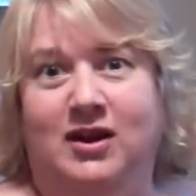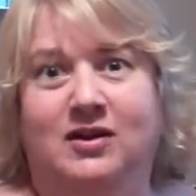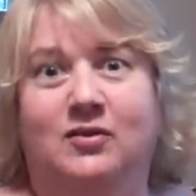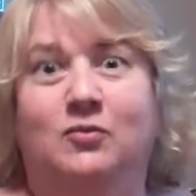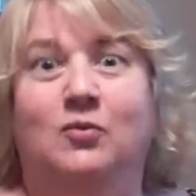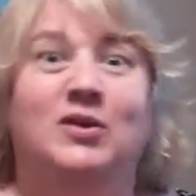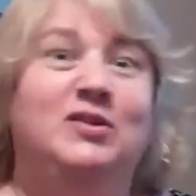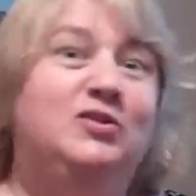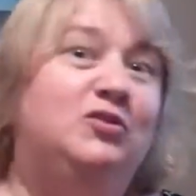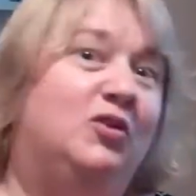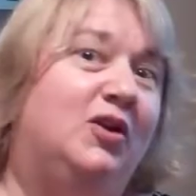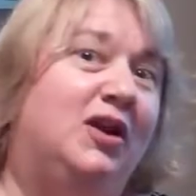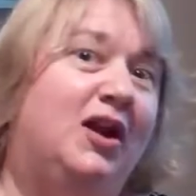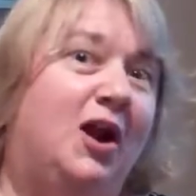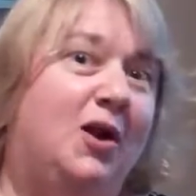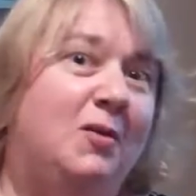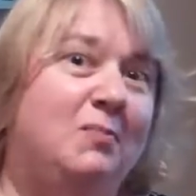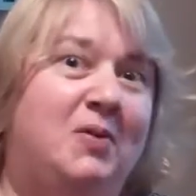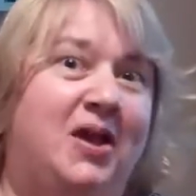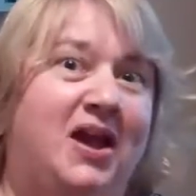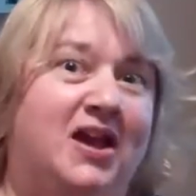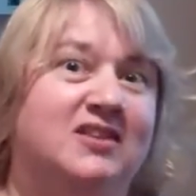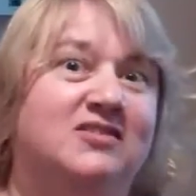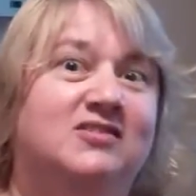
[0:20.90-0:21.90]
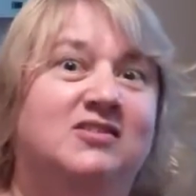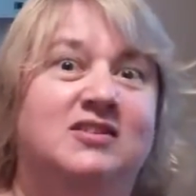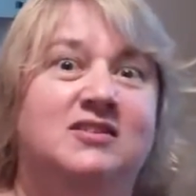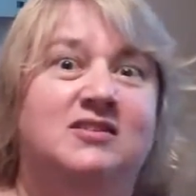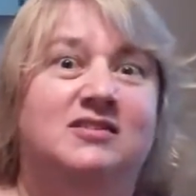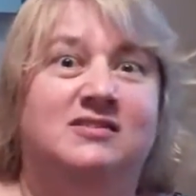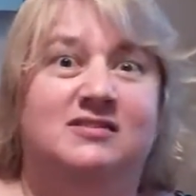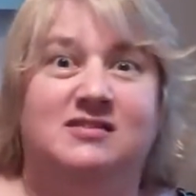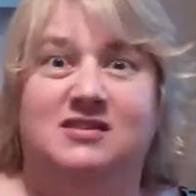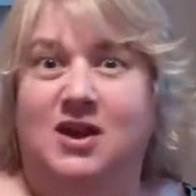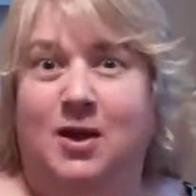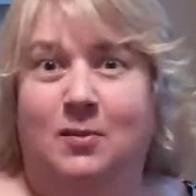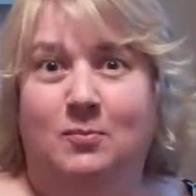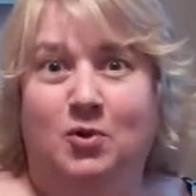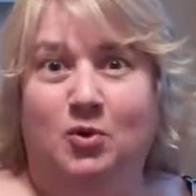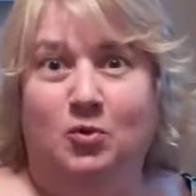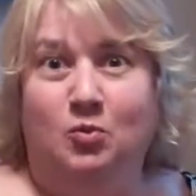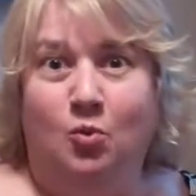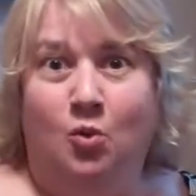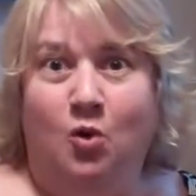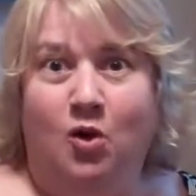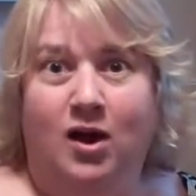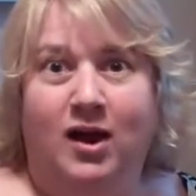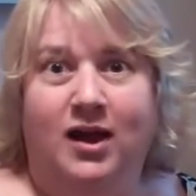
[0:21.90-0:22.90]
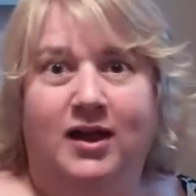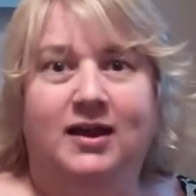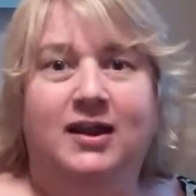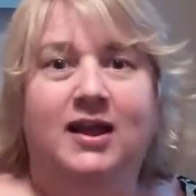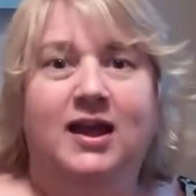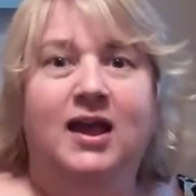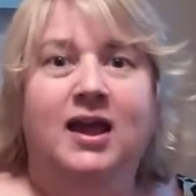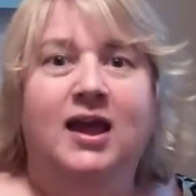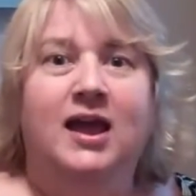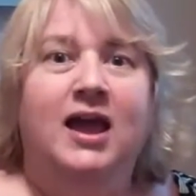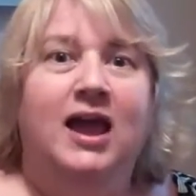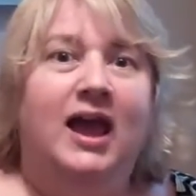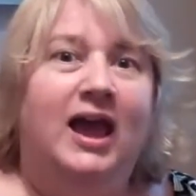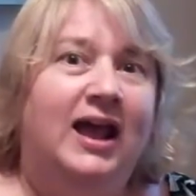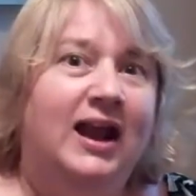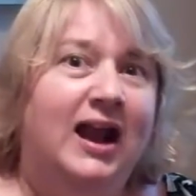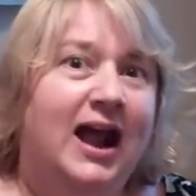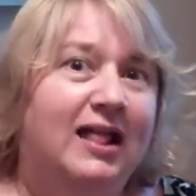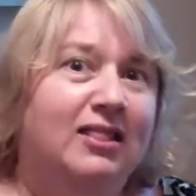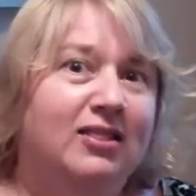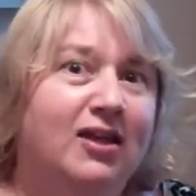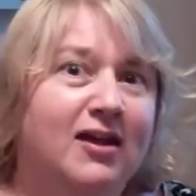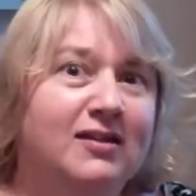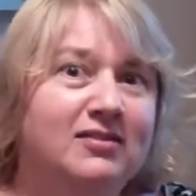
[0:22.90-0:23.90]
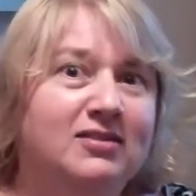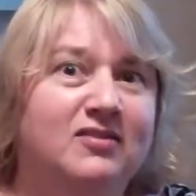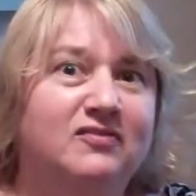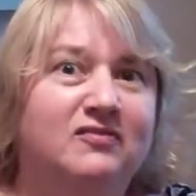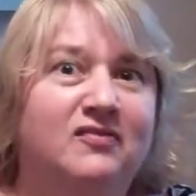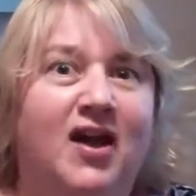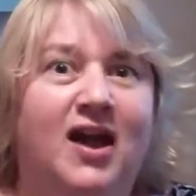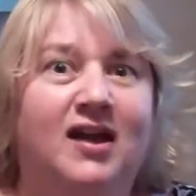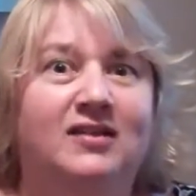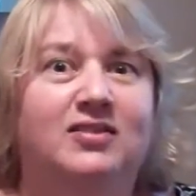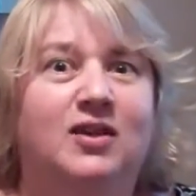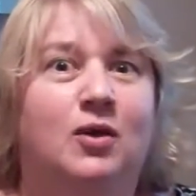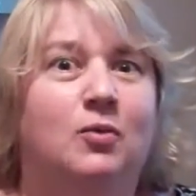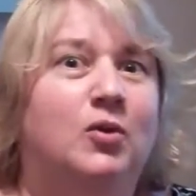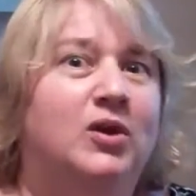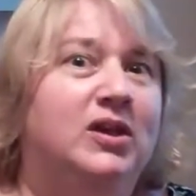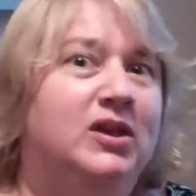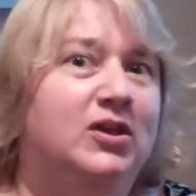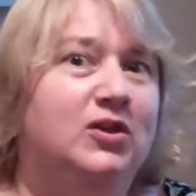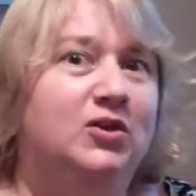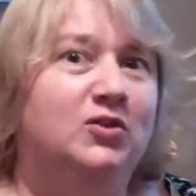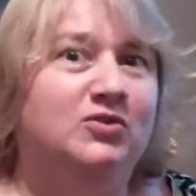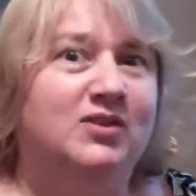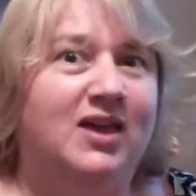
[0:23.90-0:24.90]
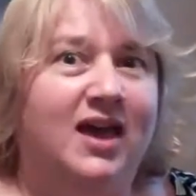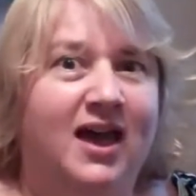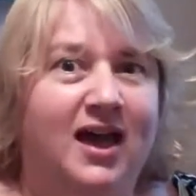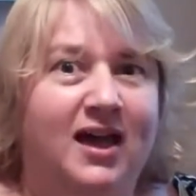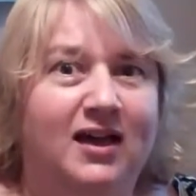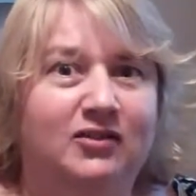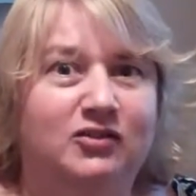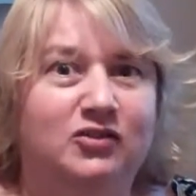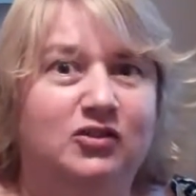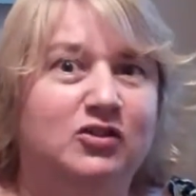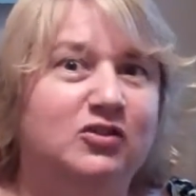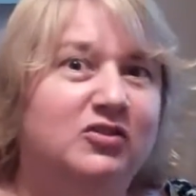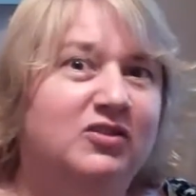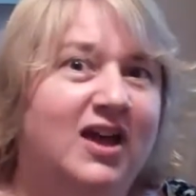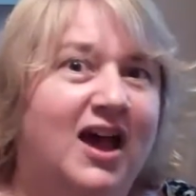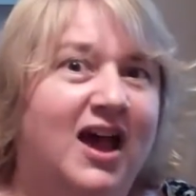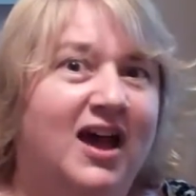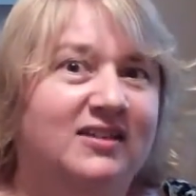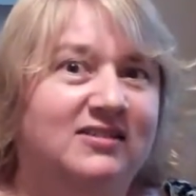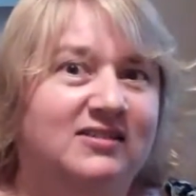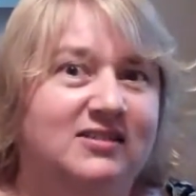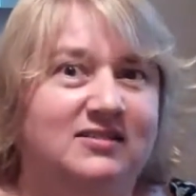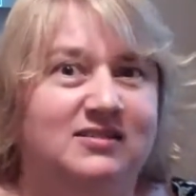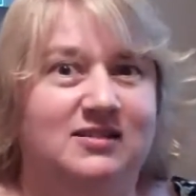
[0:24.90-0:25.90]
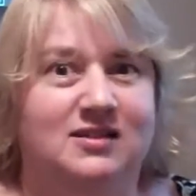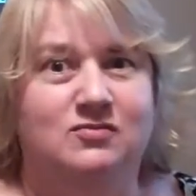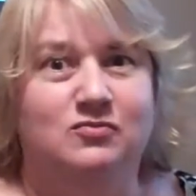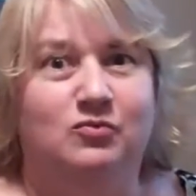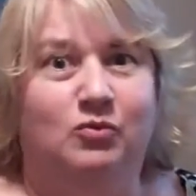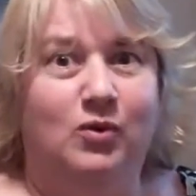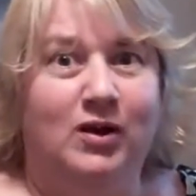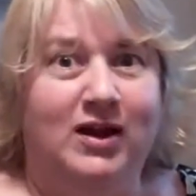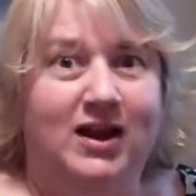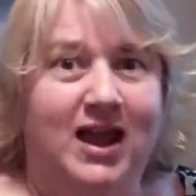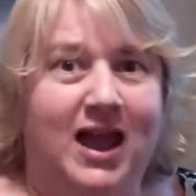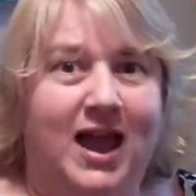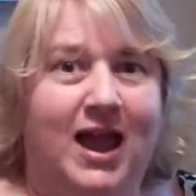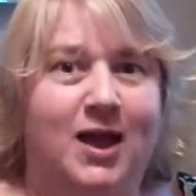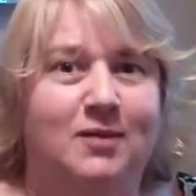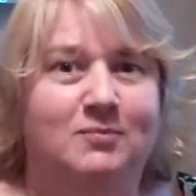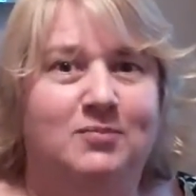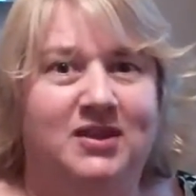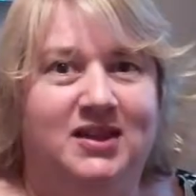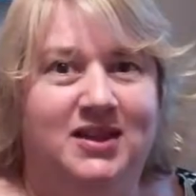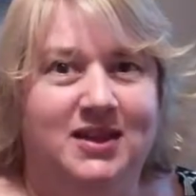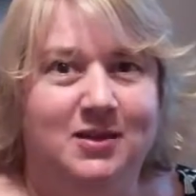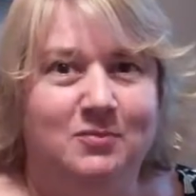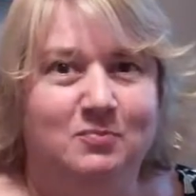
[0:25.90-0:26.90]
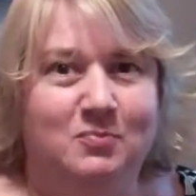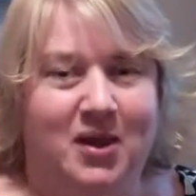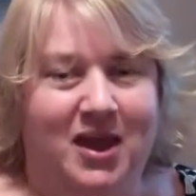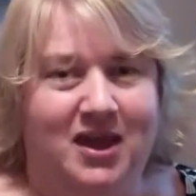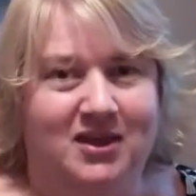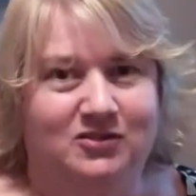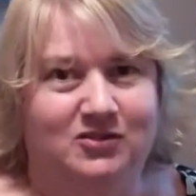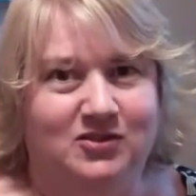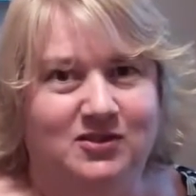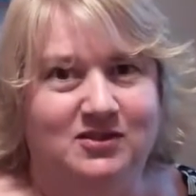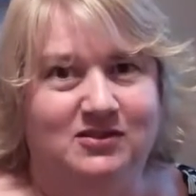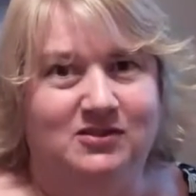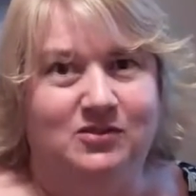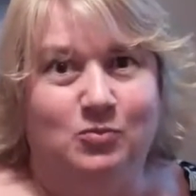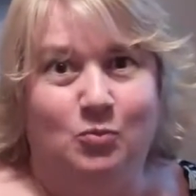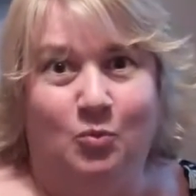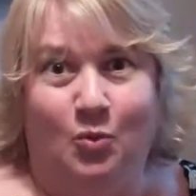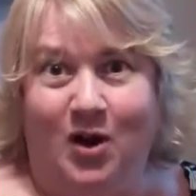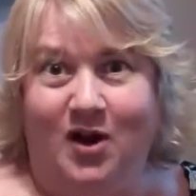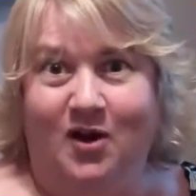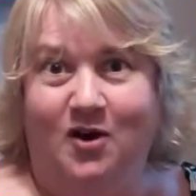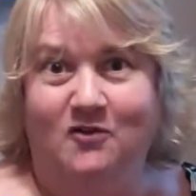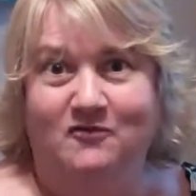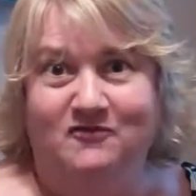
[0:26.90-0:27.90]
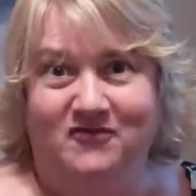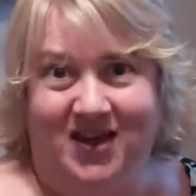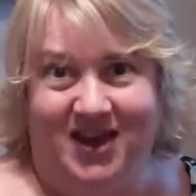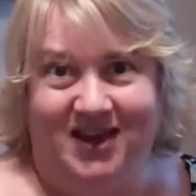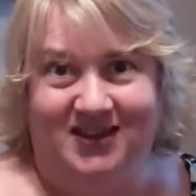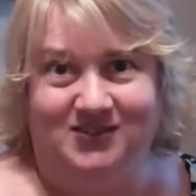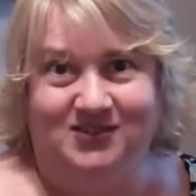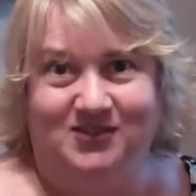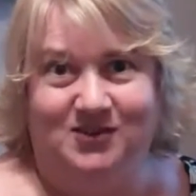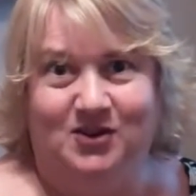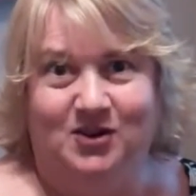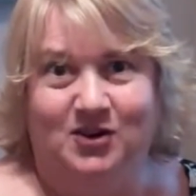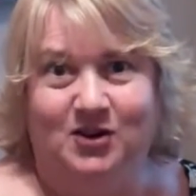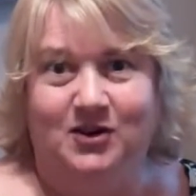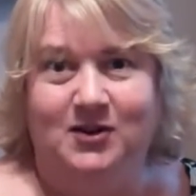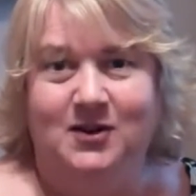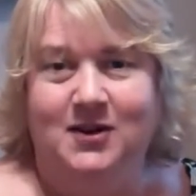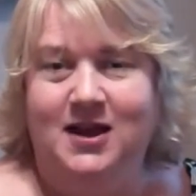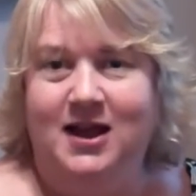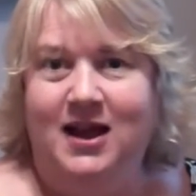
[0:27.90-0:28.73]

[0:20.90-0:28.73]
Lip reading: we treat our patients, number one, and I like the fact that we use exercises and rehab to get patients well faster.